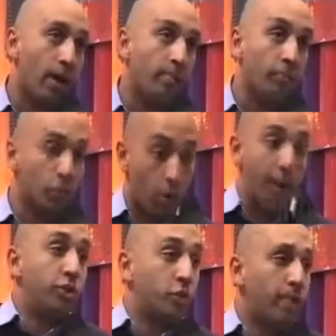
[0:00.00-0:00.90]
I'm
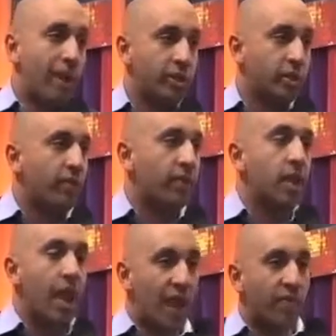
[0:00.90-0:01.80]
quite enjoying marriage because everyone
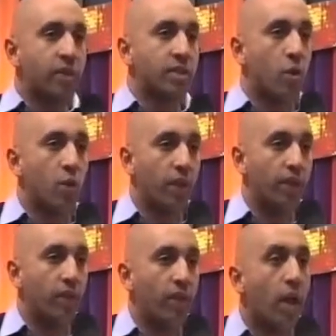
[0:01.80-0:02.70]
does that whole kind of
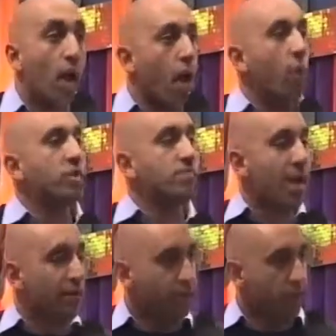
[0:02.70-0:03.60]
thing of like, oh, what's
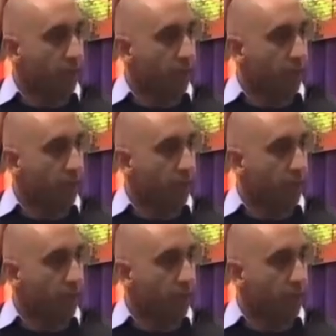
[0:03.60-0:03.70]
marriage